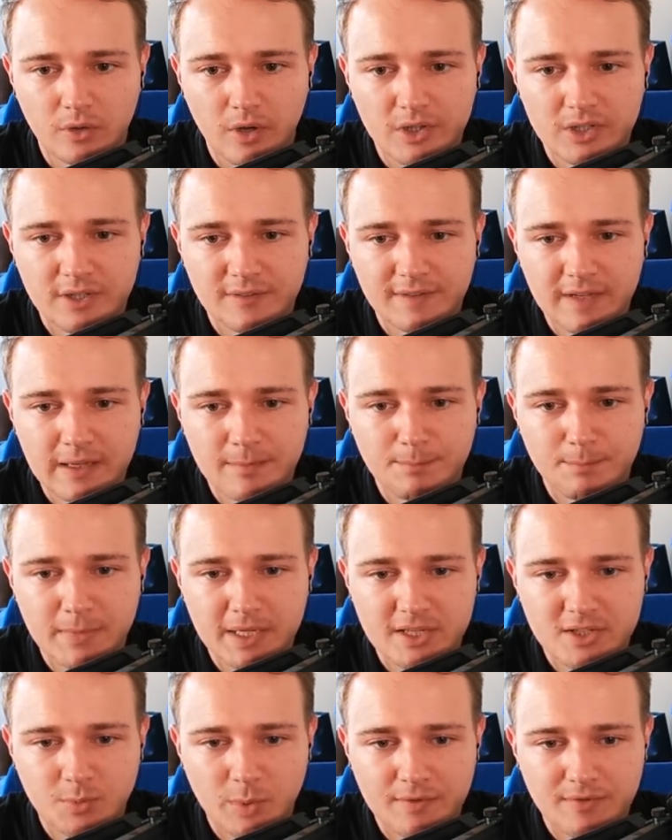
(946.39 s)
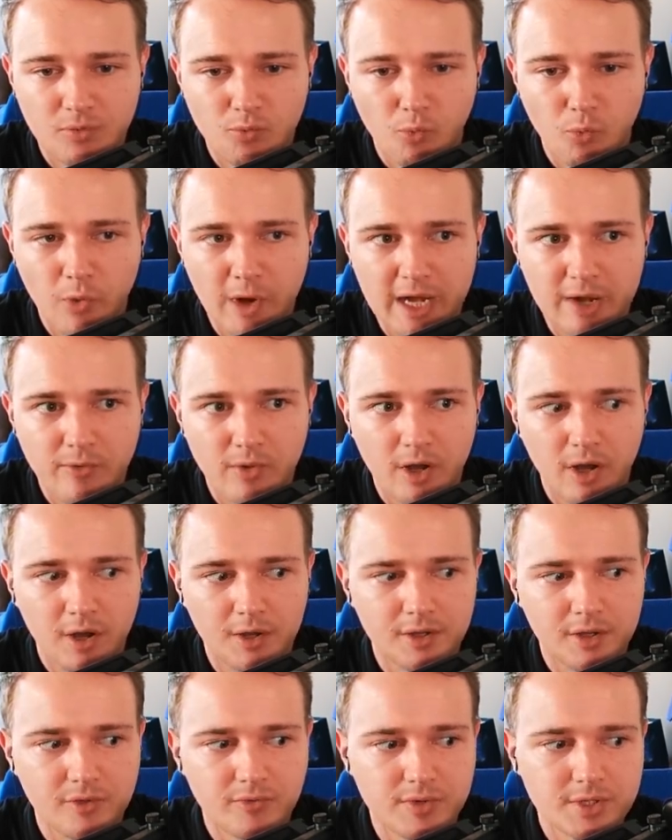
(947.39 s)
A defeat means we have to really rely on
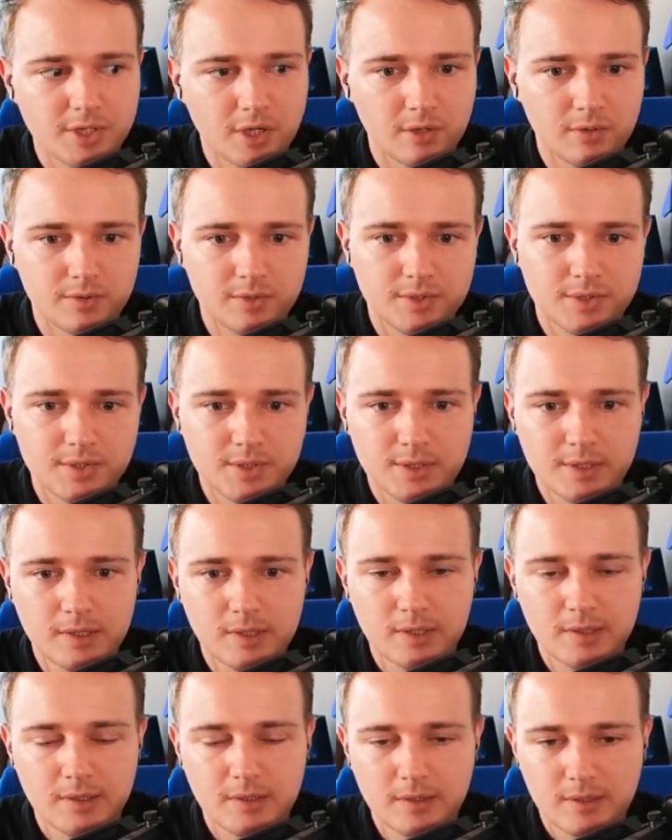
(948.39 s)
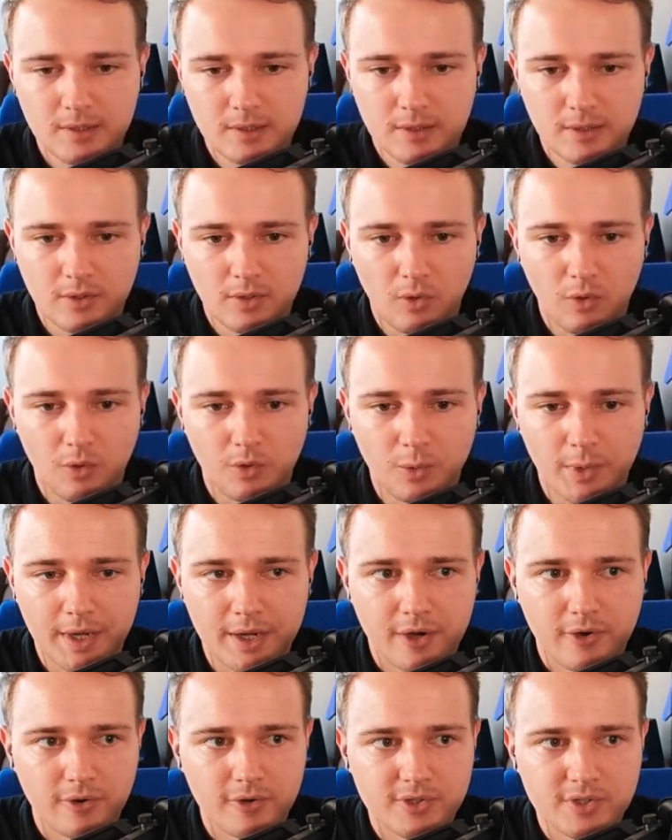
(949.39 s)
other results all the way
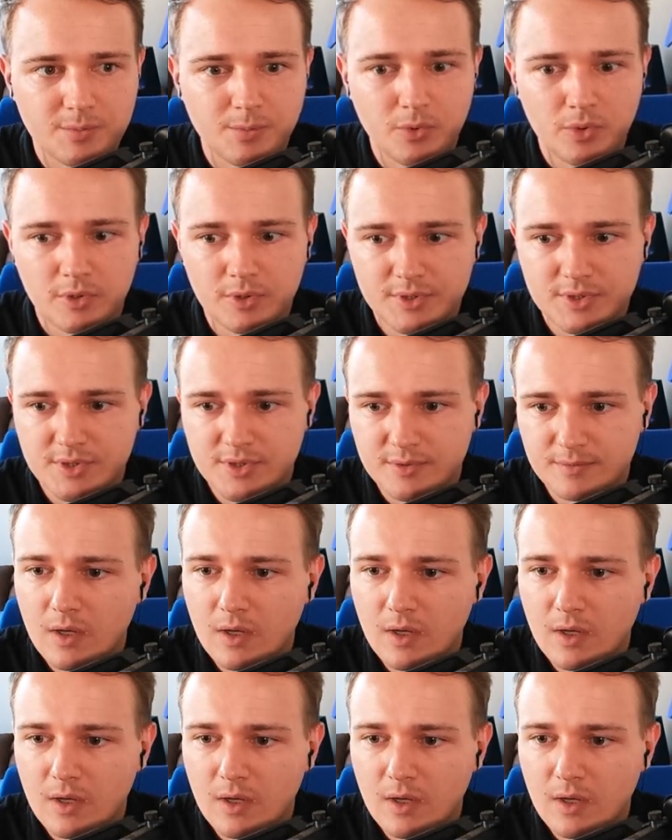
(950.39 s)
across the board.